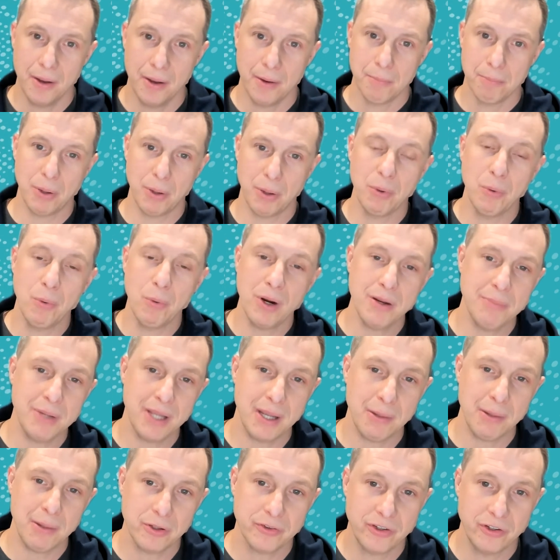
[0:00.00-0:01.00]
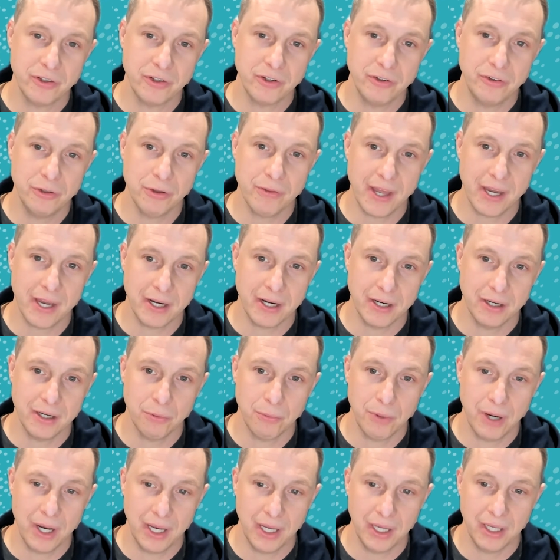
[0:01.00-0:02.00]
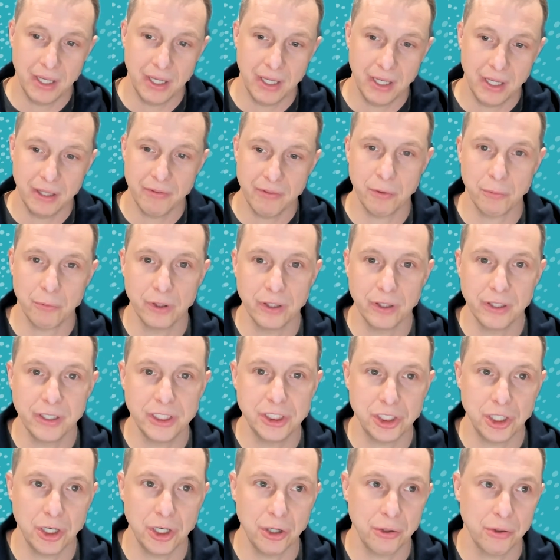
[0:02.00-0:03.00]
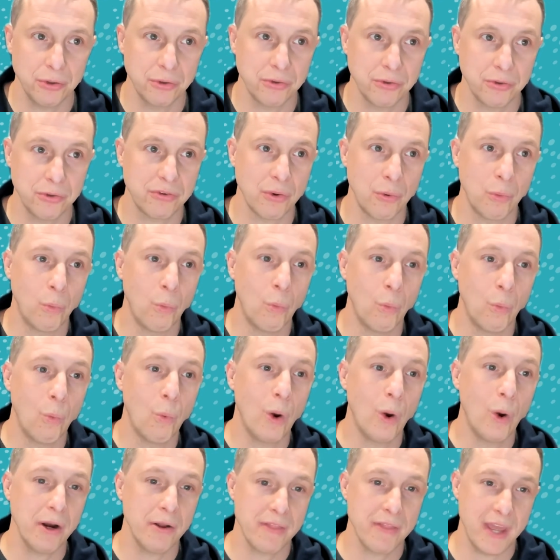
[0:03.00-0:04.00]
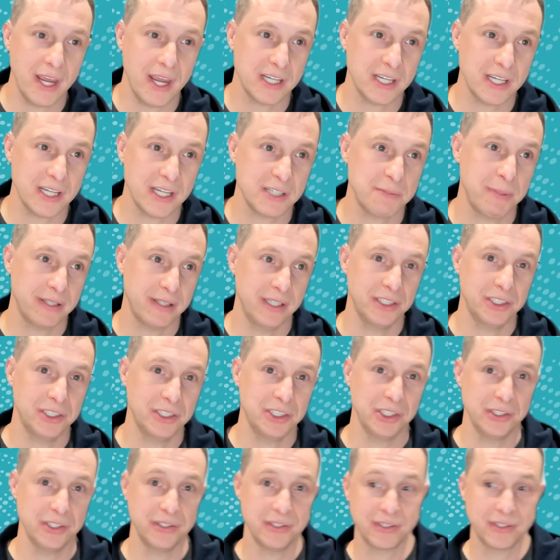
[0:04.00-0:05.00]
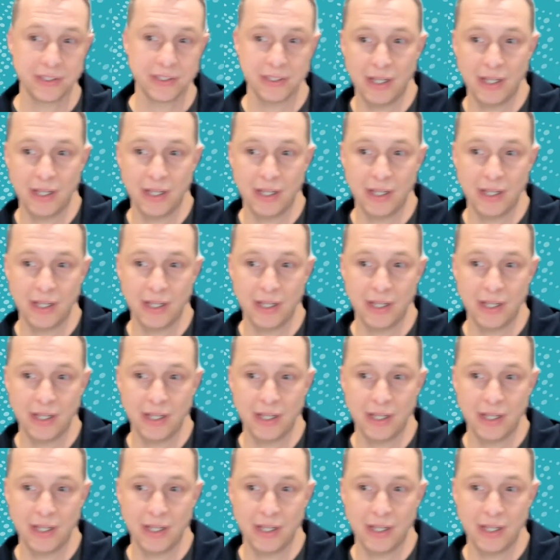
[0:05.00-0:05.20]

But we want to be able to do that in a way that really shows where the expectations